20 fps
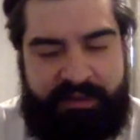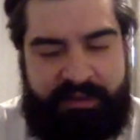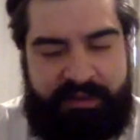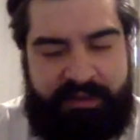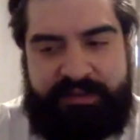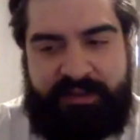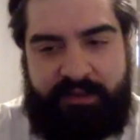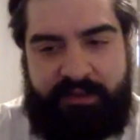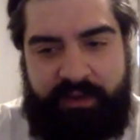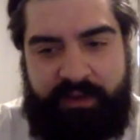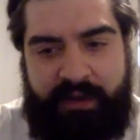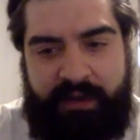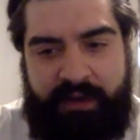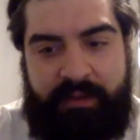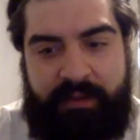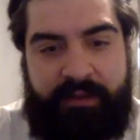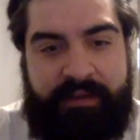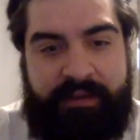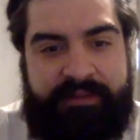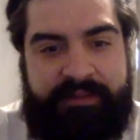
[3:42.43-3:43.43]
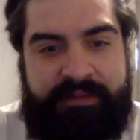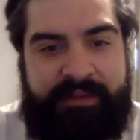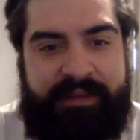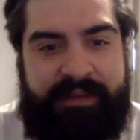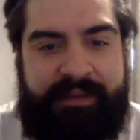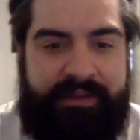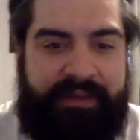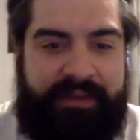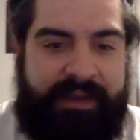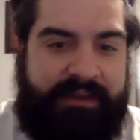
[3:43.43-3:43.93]
they're easier to follow because
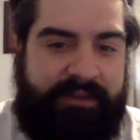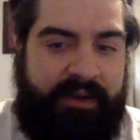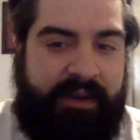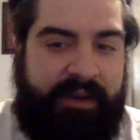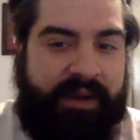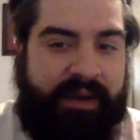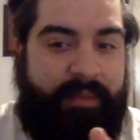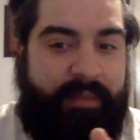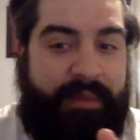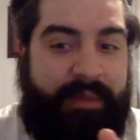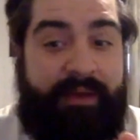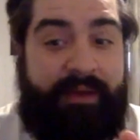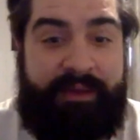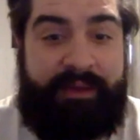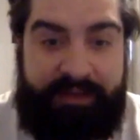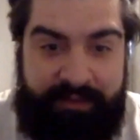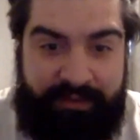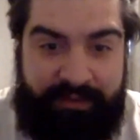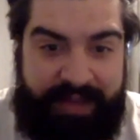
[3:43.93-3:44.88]
they kind of talk about